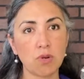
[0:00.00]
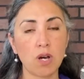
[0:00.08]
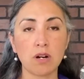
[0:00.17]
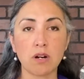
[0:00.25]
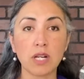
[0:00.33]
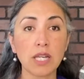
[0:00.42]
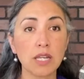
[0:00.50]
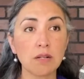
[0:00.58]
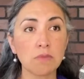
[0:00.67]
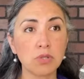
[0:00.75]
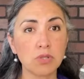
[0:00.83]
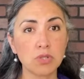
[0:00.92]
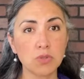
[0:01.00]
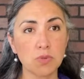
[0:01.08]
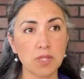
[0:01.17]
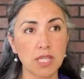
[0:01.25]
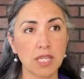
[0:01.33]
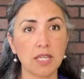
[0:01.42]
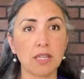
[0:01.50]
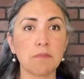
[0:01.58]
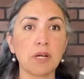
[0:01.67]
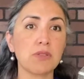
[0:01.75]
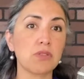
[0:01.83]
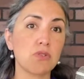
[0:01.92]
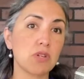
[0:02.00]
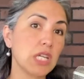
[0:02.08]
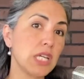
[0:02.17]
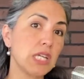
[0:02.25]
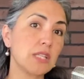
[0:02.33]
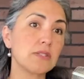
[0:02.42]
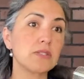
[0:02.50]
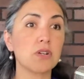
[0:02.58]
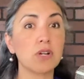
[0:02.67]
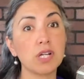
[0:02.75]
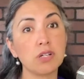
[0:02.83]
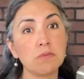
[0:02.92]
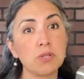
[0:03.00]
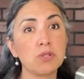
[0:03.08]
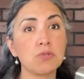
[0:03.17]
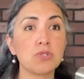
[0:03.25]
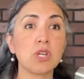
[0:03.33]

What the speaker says: on our animals, we're thinking about their knees, their elbows,